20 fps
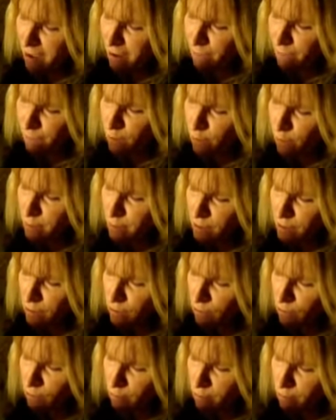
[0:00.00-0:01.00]
if you
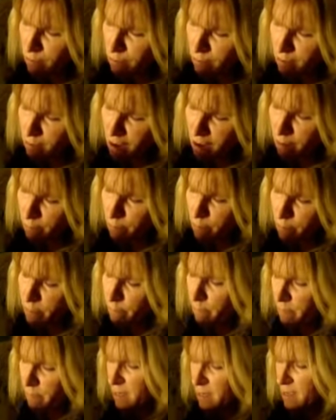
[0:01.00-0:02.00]
screw up,
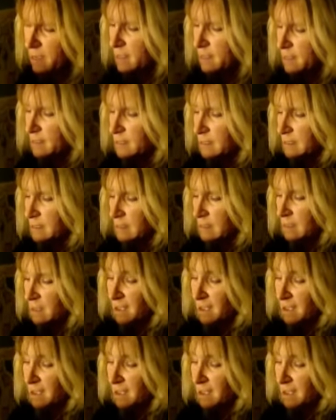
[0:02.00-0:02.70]
because